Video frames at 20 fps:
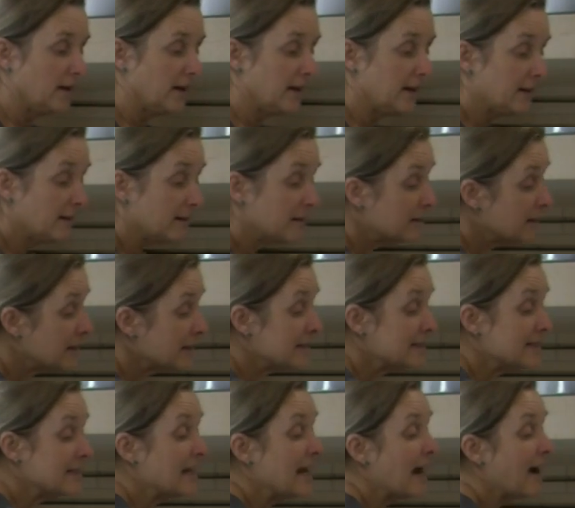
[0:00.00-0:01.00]
It
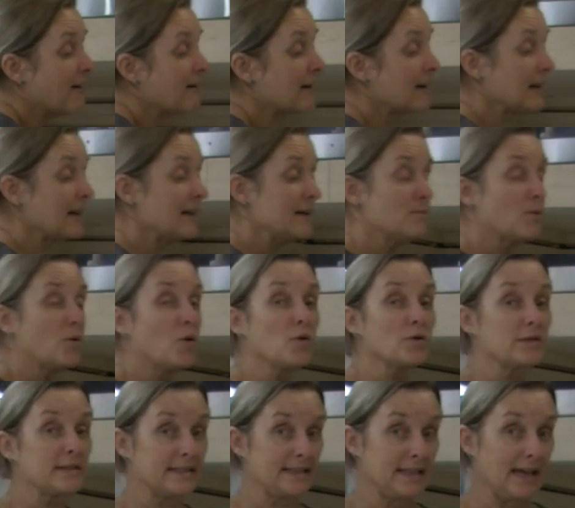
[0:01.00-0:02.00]
is inherently more
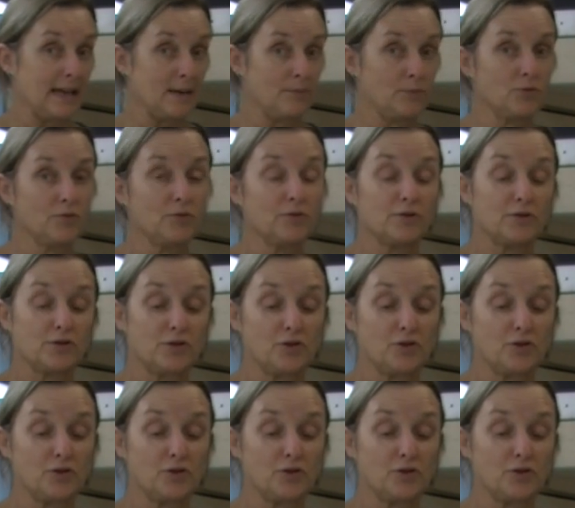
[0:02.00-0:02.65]
stable